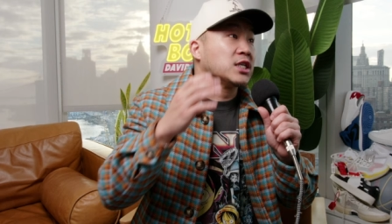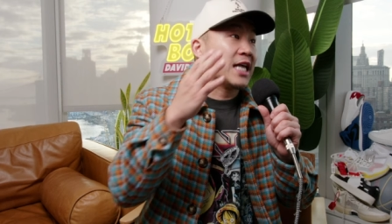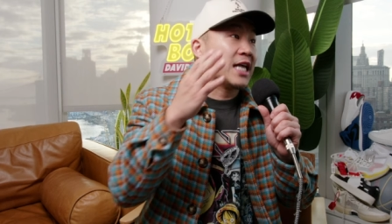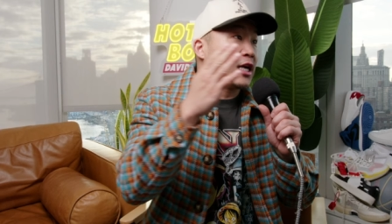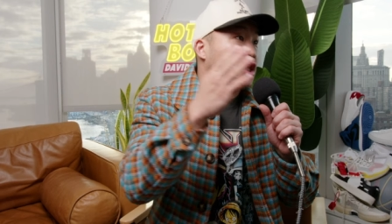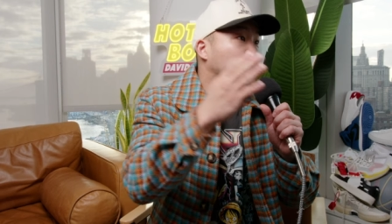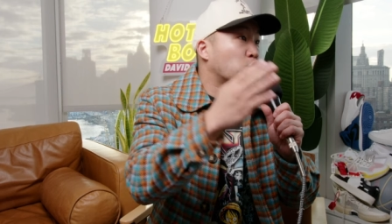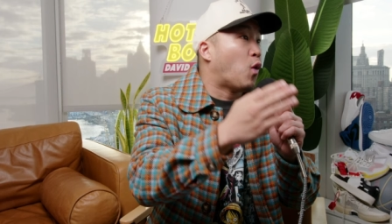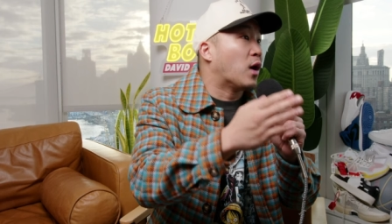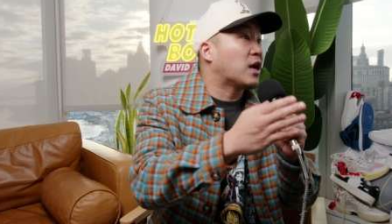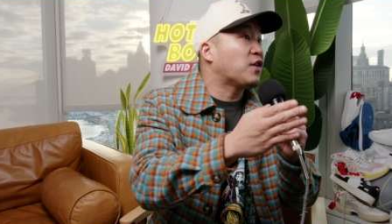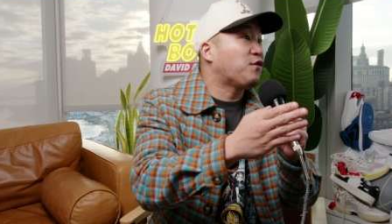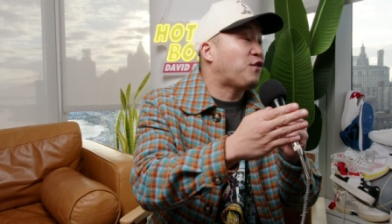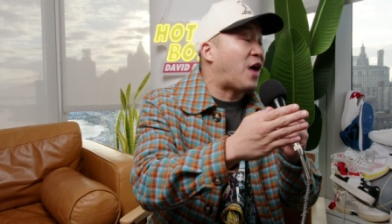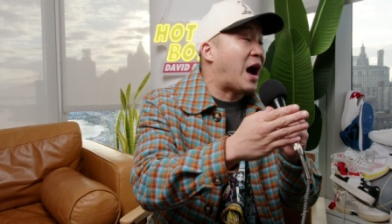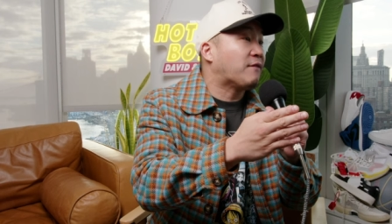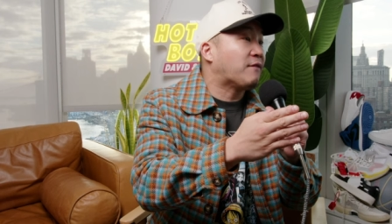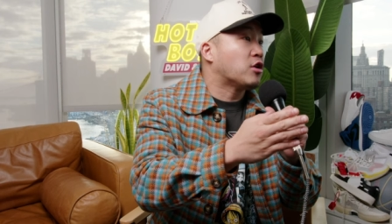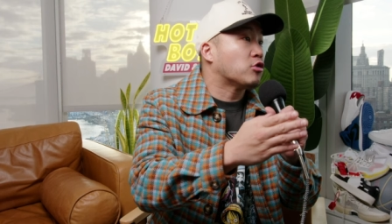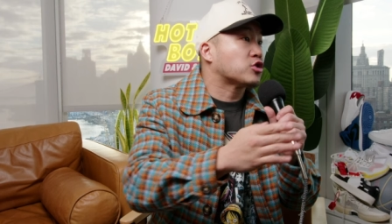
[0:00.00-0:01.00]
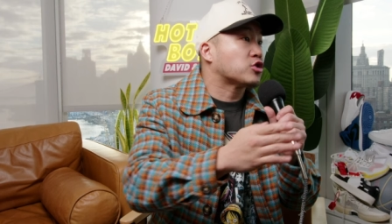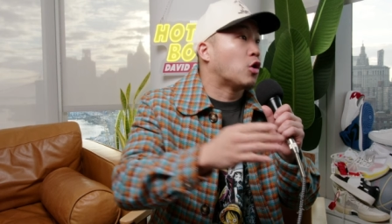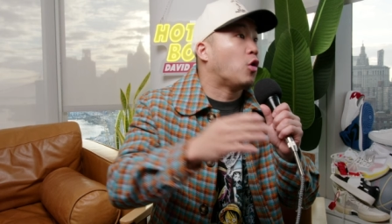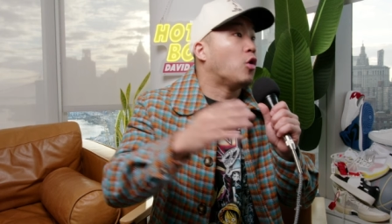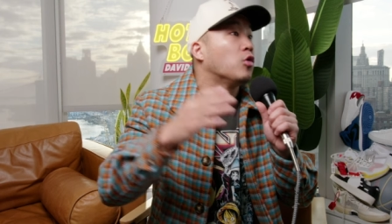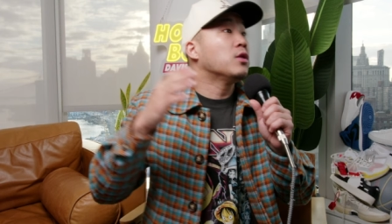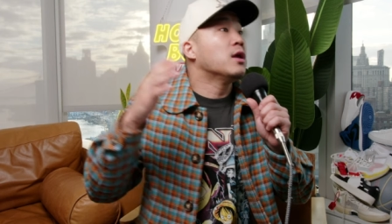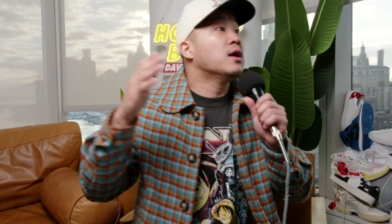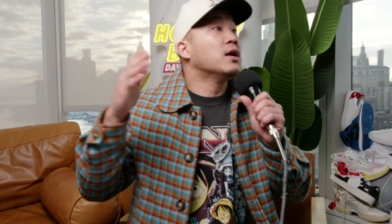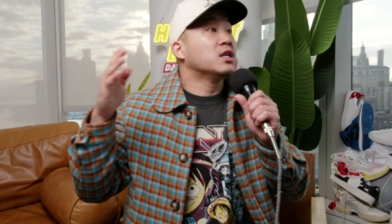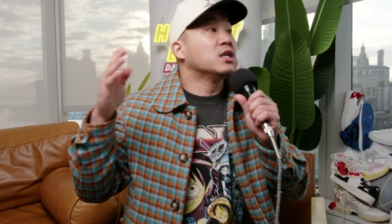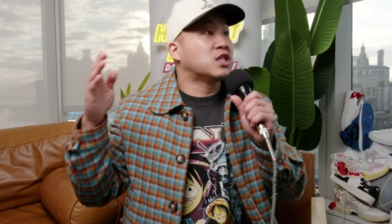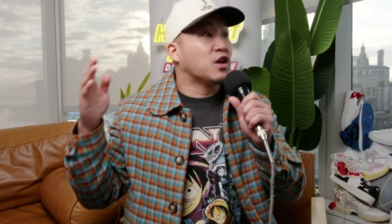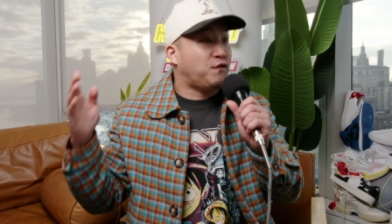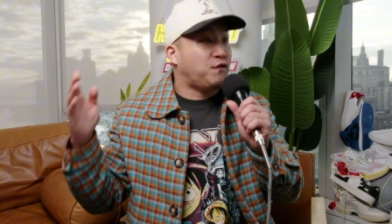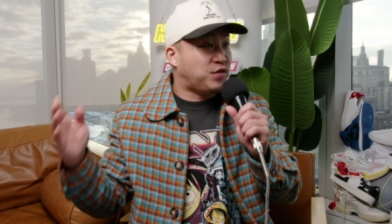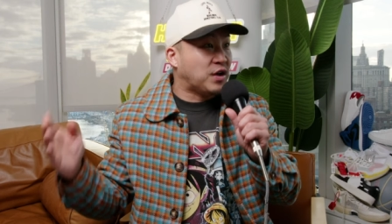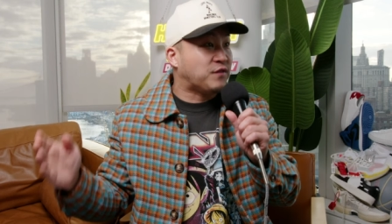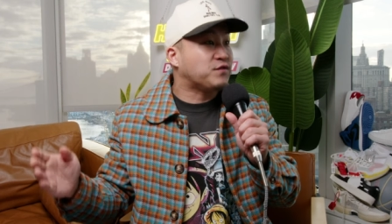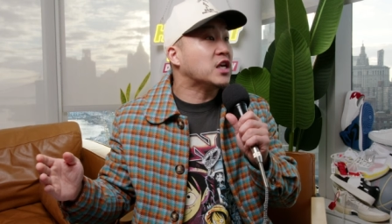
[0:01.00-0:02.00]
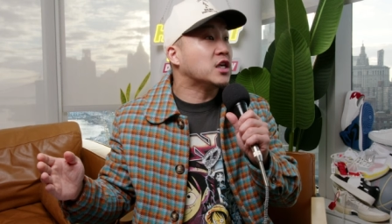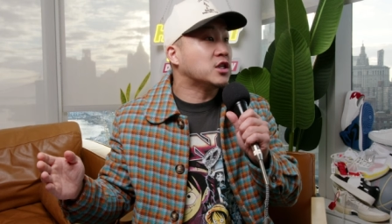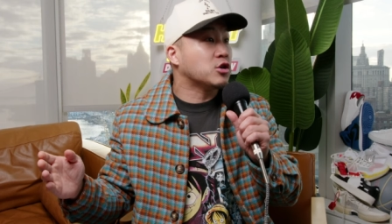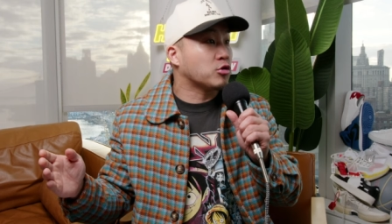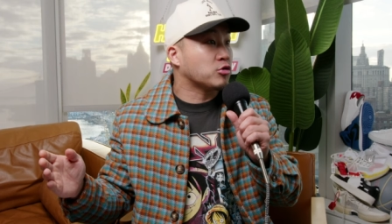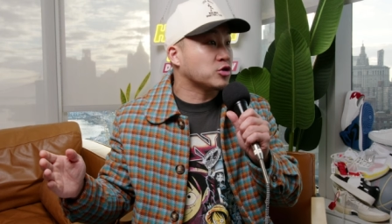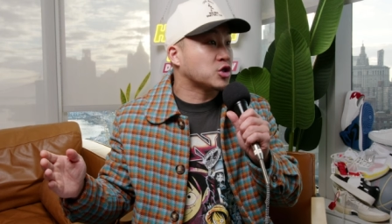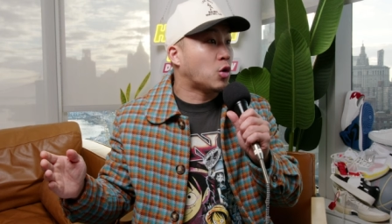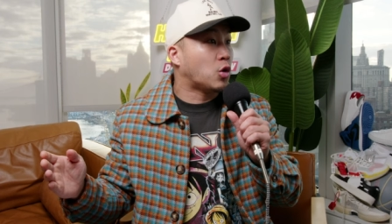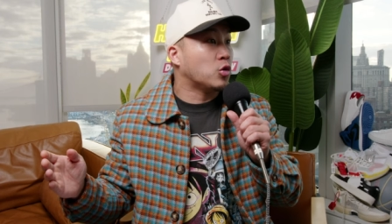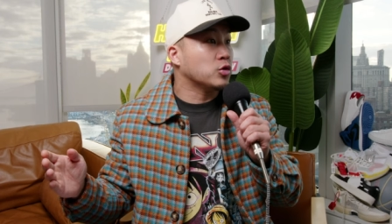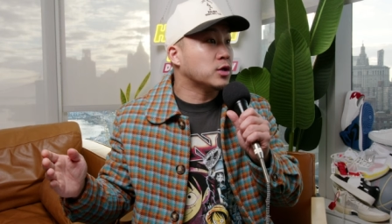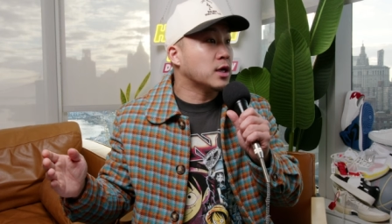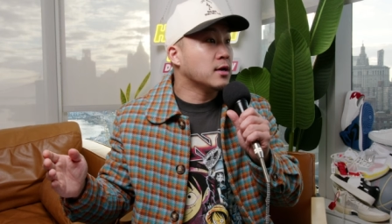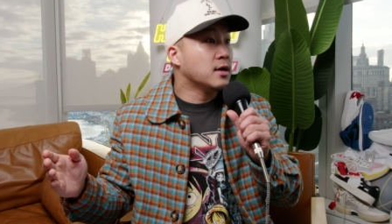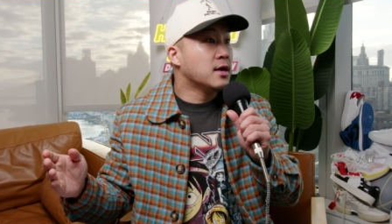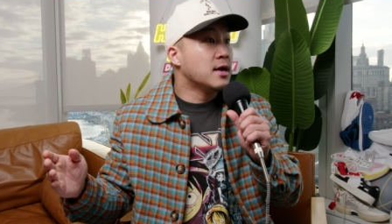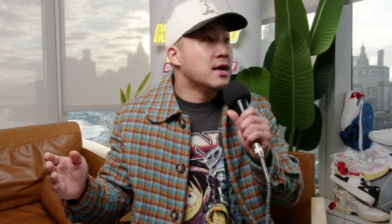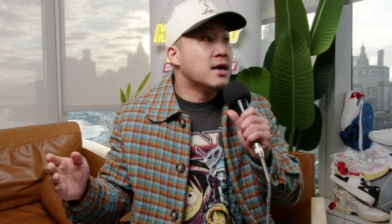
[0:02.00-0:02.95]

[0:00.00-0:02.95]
is like 25 years old to 50 years old.